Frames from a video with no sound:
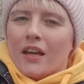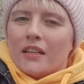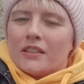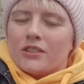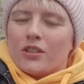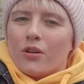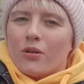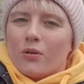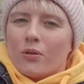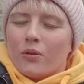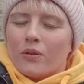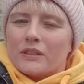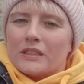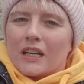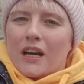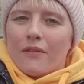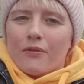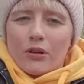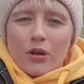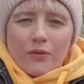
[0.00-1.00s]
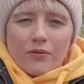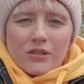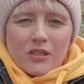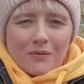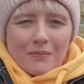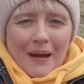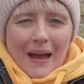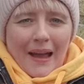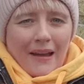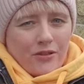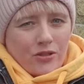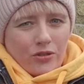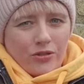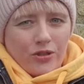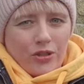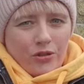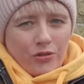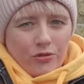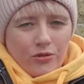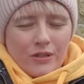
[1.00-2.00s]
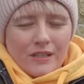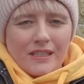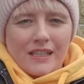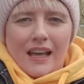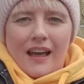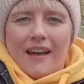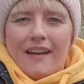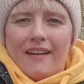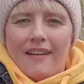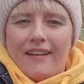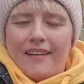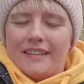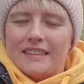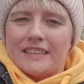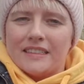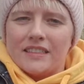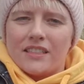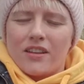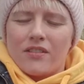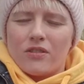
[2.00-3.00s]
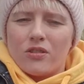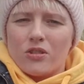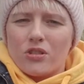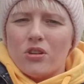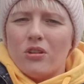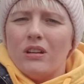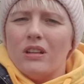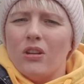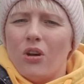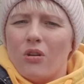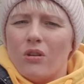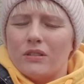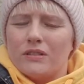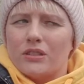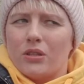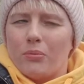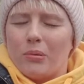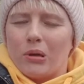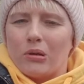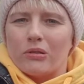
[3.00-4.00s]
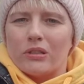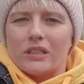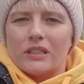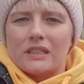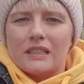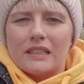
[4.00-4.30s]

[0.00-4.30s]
So to cover off some Azure news, and there's not a lot to be honest.